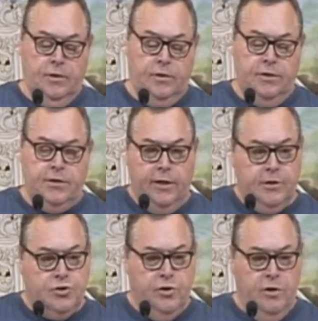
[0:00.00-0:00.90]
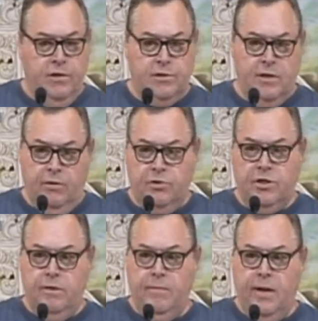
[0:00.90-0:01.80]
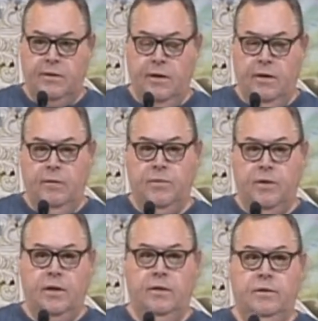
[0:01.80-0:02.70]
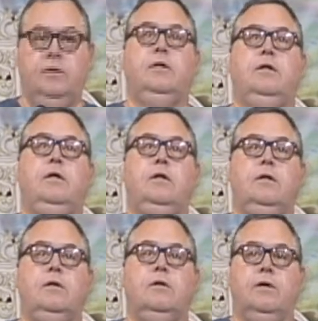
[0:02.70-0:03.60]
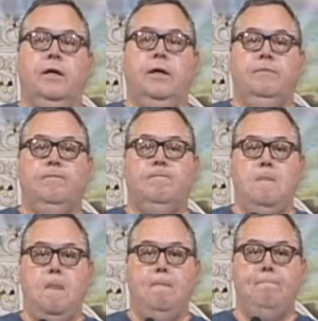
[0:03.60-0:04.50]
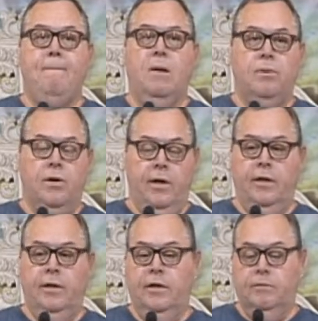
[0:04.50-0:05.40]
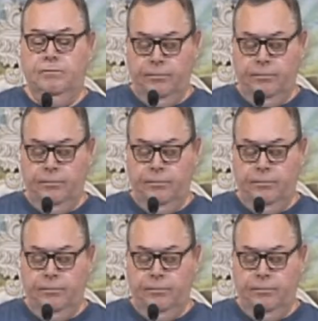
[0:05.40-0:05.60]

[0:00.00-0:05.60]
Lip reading: take the service, and I was sitting back there, and I'm thinking, okay, I'm praying, and I'm